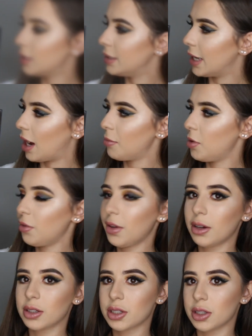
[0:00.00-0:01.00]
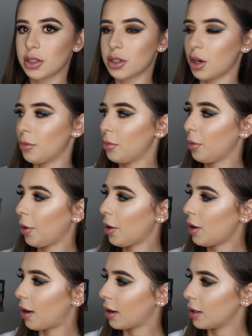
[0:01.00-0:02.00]
Now moving on to the top
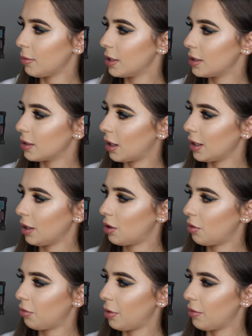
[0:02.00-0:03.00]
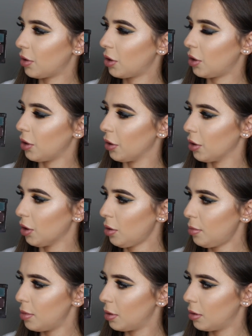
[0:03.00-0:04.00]
row, I'm going to be starting off with
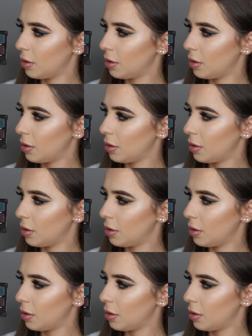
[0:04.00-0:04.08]
Cube.